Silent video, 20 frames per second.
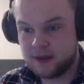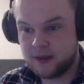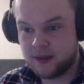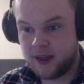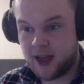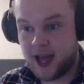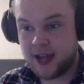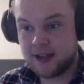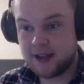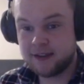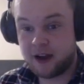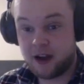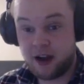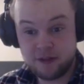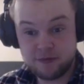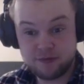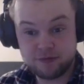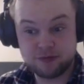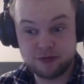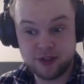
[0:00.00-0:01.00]
And
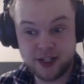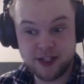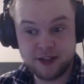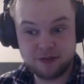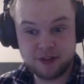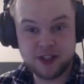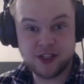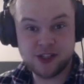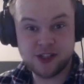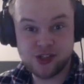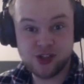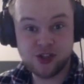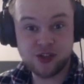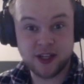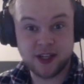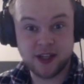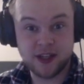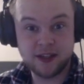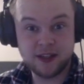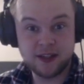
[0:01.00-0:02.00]
I really, really enjoy
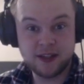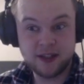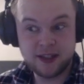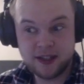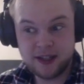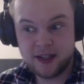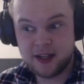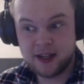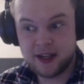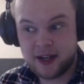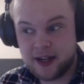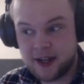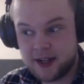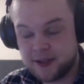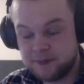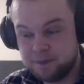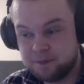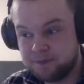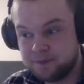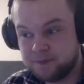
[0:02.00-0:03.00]
it.
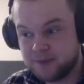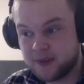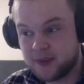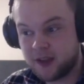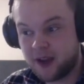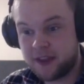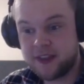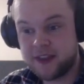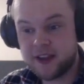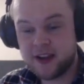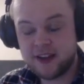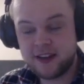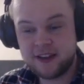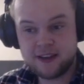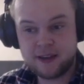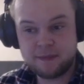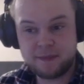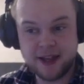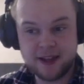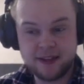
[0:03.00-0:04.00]
I think I need to
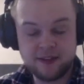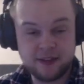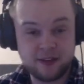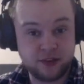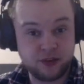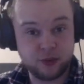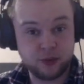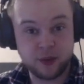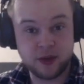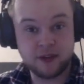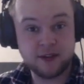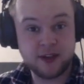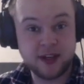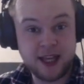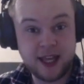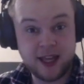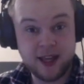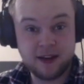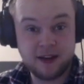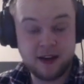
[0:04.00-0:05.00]
get back into the swing of it
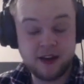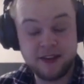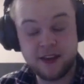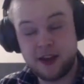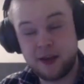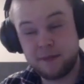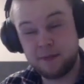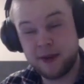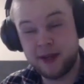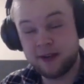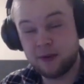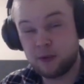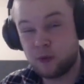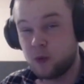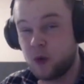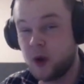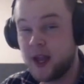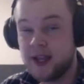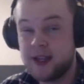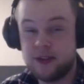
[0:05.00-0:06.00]
again. I think I played it
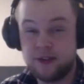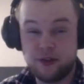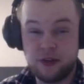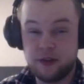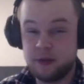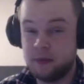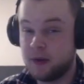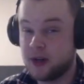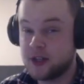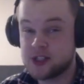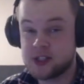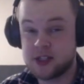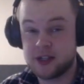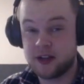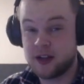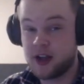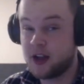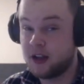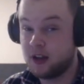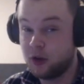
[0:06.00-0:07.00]
way too much that I
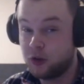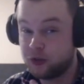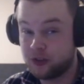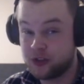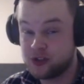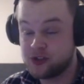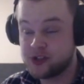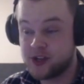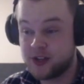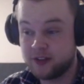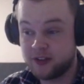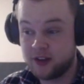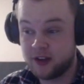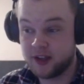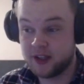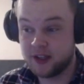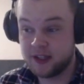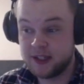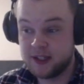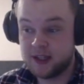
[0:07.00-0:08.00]
kind of lost interest in
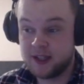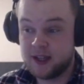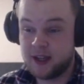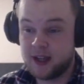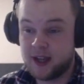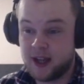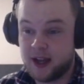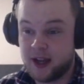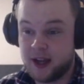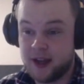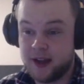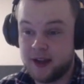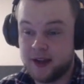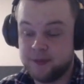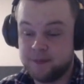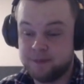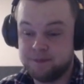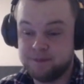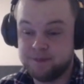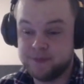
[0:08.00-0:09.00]
it.
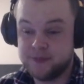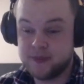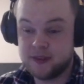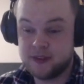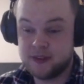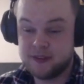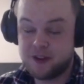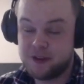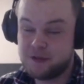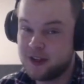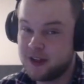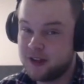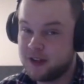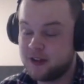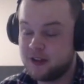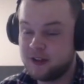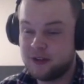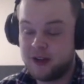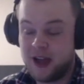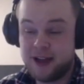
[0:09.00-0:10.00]
Don't really
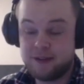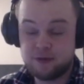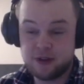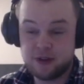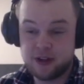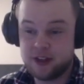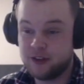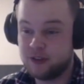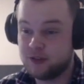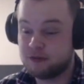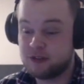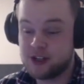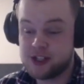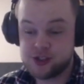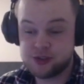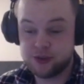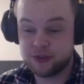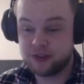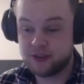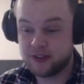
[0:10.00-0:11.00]
know, haven't really used
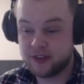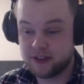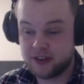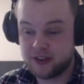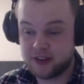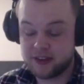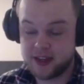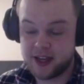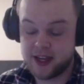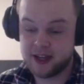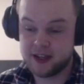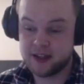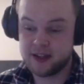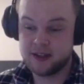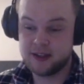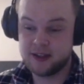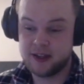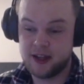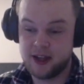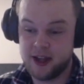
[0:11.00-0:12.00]
racials and things like that.
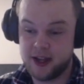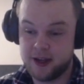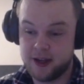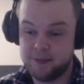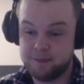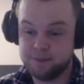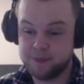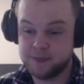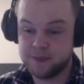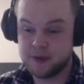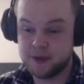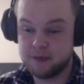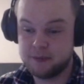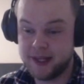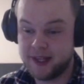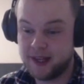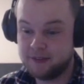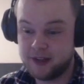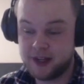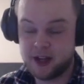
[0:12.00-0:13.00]

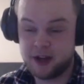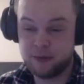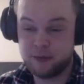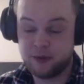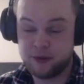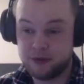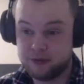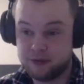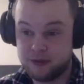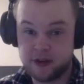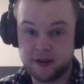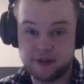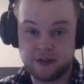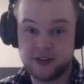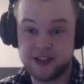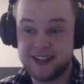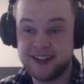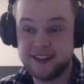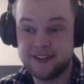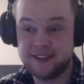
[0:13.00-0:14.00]
But leveling up was very,
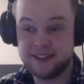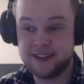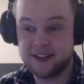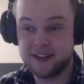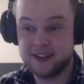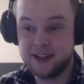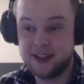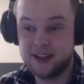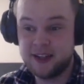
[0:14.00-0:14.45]
very easy.